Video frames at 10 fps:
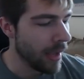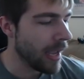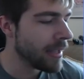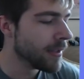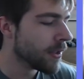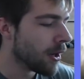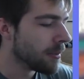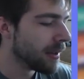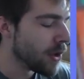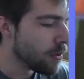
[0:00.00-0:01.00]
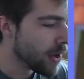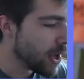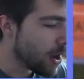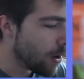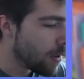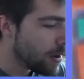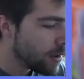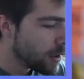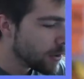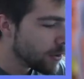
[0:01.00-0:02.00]
In terms of Yu-Gi-Oh!
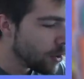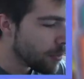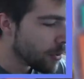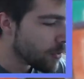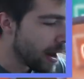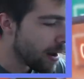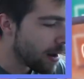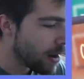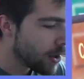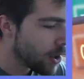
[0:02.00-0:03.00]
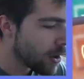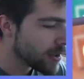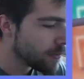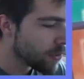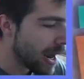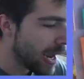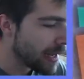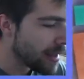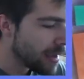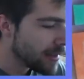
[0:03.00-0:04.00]
Super Rare, Curse of
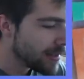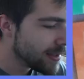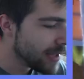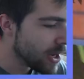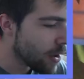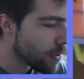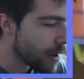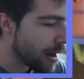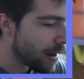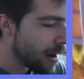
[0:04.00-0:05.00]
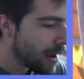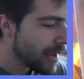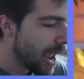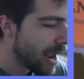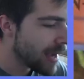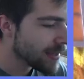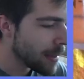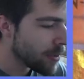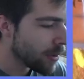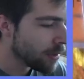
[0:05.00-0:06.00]
Dragon, Secret Rare, Chaos
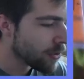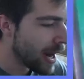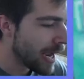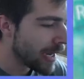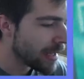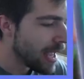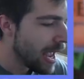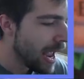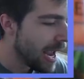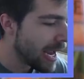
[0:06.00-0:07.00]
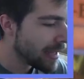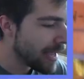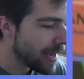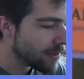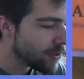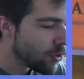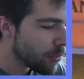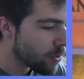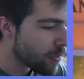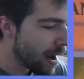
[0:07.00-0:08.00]
Emperor Dragon, and a
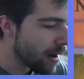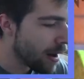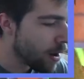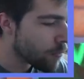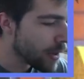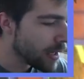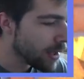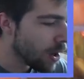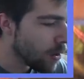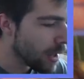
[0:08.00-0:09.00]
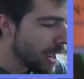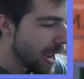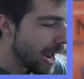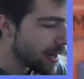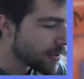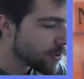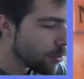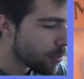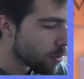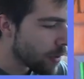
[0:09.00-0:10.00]
Super Rare Reload, and a
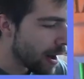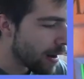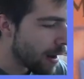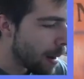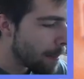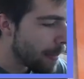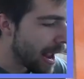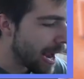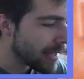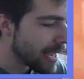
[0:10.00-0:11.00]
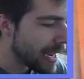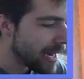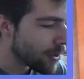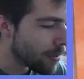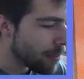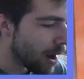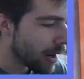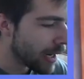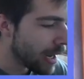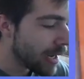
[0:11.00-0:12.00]
Super Rare Man-Eater
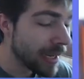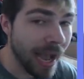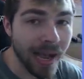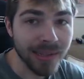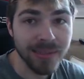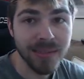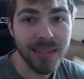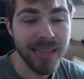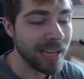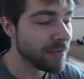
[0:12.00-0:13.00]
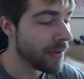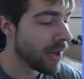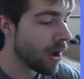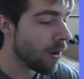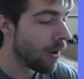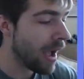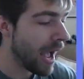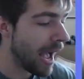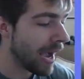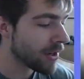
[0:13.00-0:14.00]
Bug. Guys, today's video,
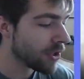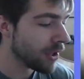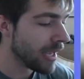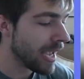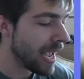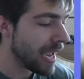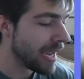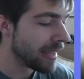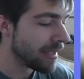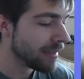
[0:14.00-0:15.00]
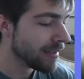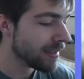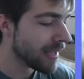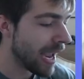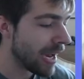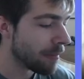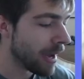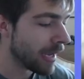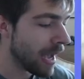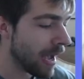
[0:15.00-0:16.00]
actually insane,
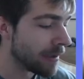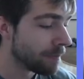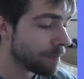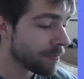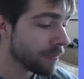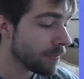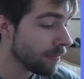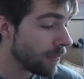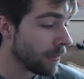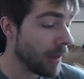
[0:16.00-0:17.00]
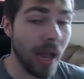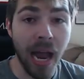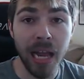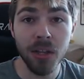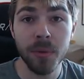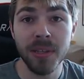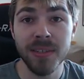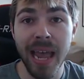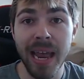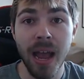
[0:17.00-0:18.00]
my guy. I don't know what to
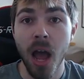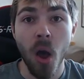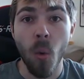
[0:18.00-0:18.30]
say.